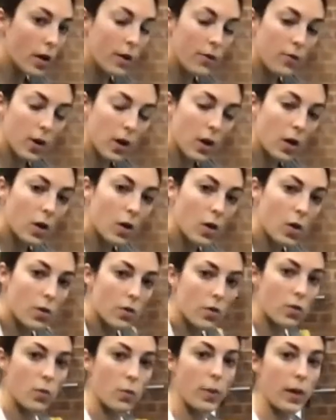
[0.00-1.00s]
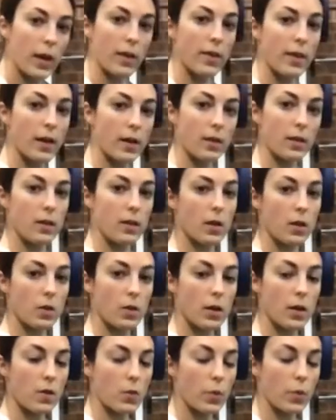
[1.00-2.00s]
even close to be at 90
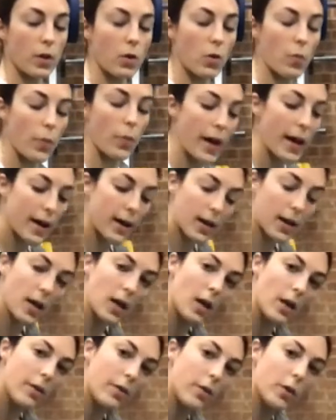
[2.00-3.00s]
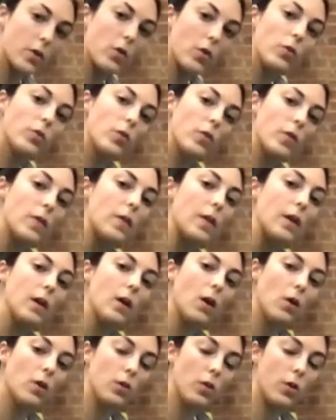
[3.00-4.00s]
degrees with your back, you're going to sit
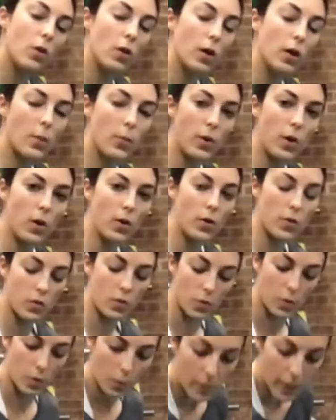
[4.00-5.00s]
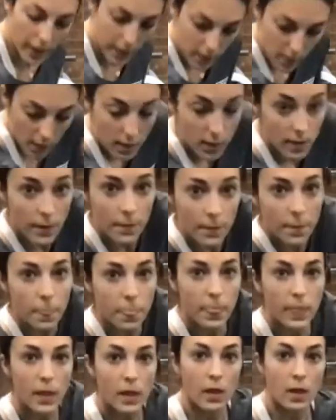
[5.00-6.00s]
on yoga blocks or mats.
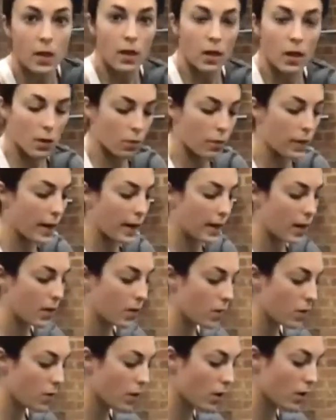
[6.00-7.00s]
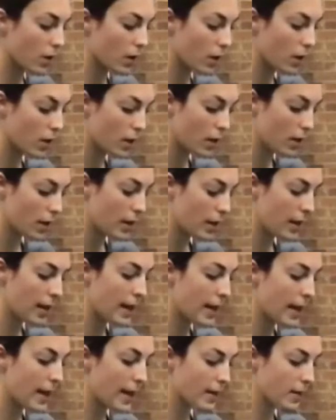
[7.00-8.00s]
Right, so
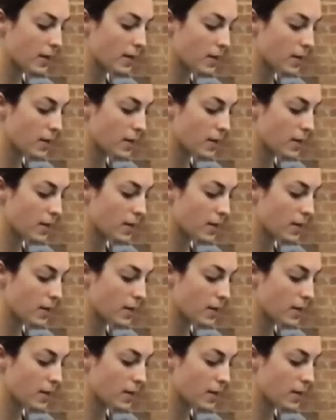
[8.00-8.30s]
let's